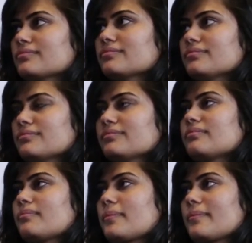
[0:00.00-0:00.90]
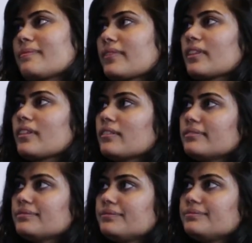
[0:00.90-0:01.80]

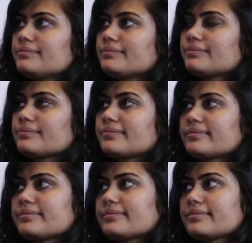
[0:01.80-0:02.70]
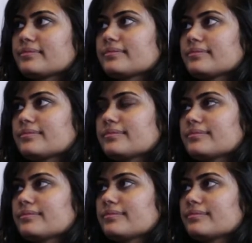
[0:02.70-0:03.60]

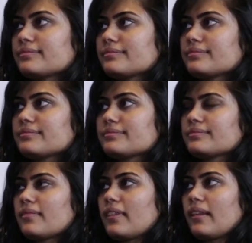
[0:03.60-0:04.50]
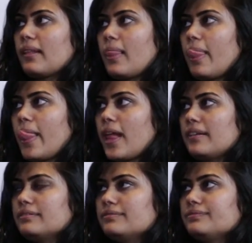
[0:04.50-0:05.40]

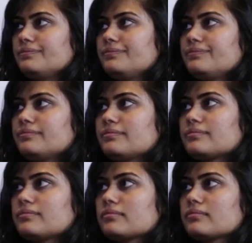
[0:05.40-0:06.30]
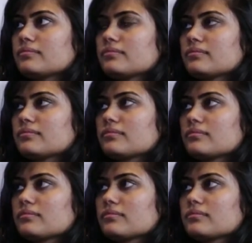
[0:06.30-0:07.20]

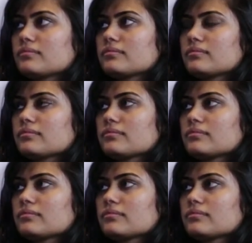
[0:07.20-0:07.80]
No words are spoken by the person on screen.